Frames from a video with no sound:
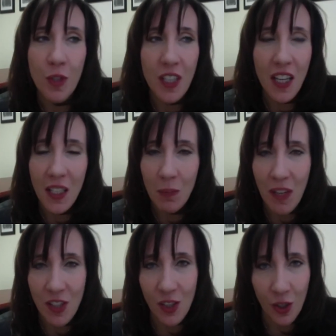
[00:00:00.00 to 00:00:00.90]
ton
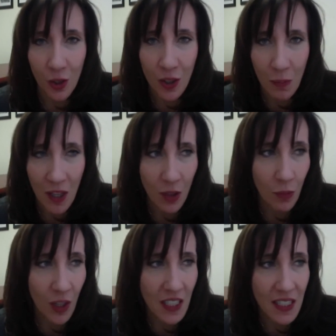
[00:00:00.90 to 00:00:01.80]
based on current metal
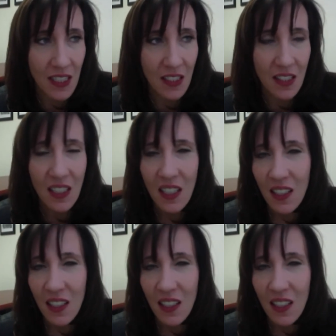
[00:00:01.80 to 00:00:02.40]
prices.